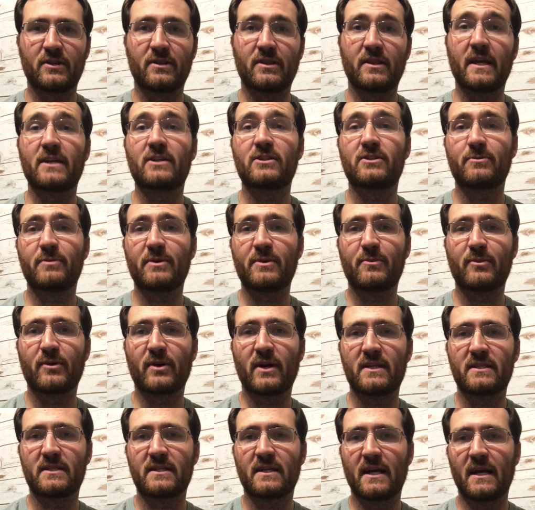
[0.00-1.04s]
they should be
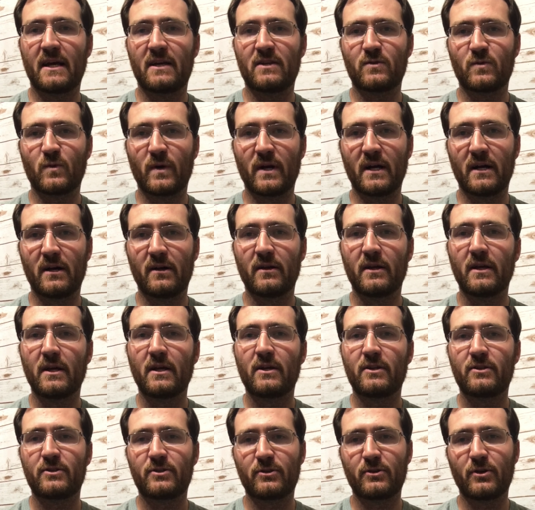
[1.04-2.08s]
present as well
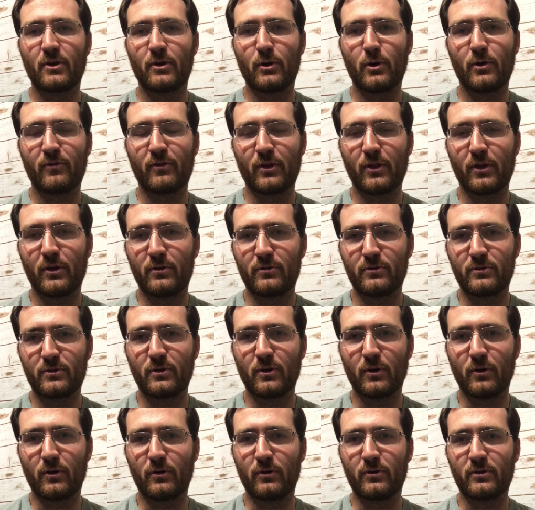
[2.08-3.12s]
to go over those
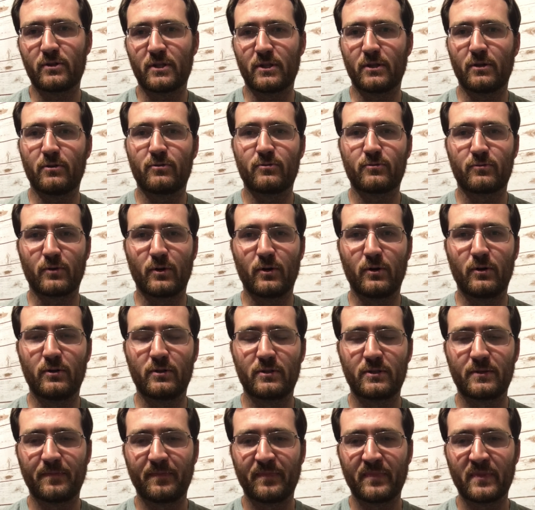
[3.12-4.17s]
goals and those
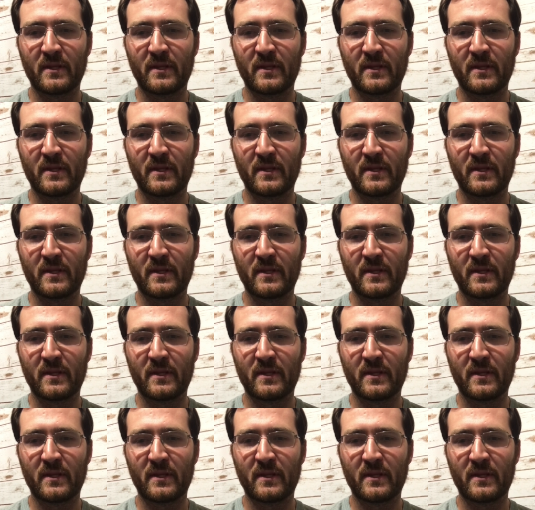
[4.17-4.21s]
roles,